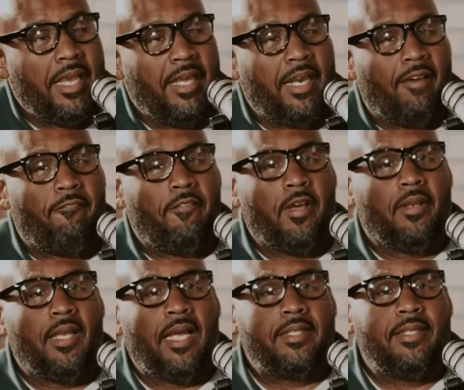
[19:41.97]
And I
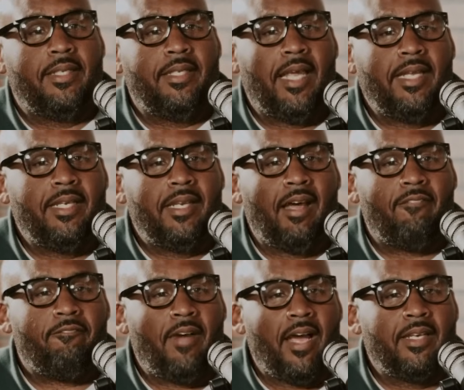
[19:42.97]
felt like the day that I
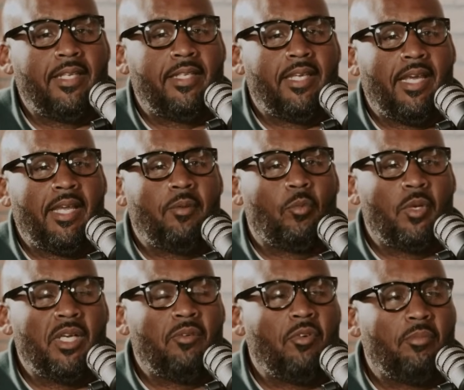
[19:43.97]
finally came
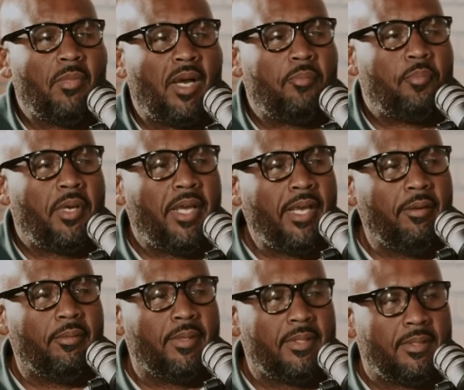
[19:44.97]
real with my
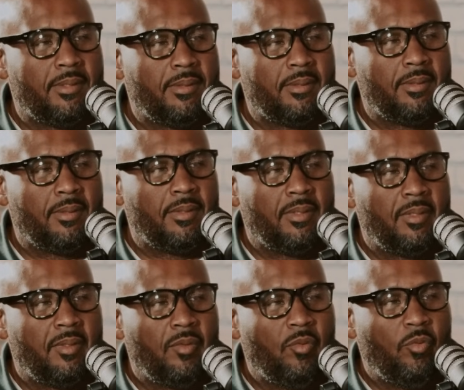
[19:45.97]
parents
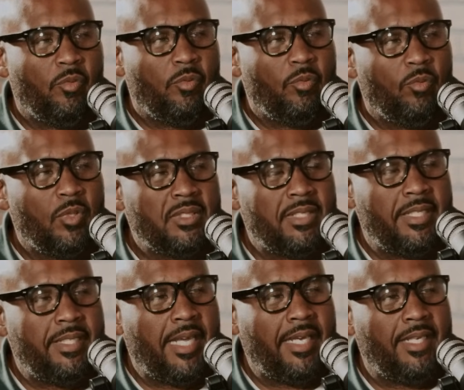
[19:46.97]
was the
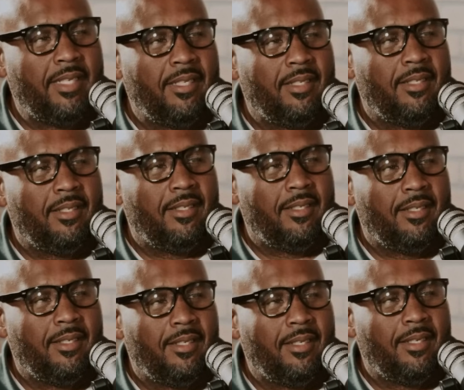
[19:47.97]
day
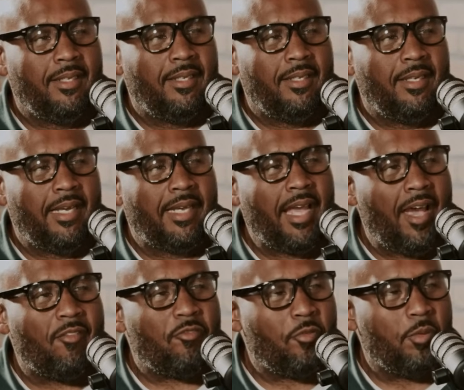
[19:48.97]
I
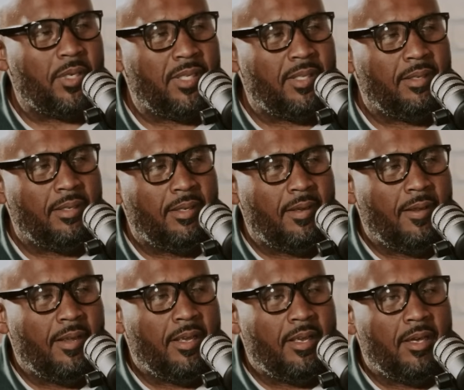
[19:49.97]
got free.
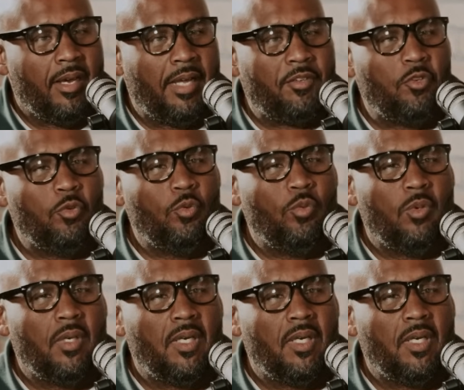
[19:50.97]
I knew,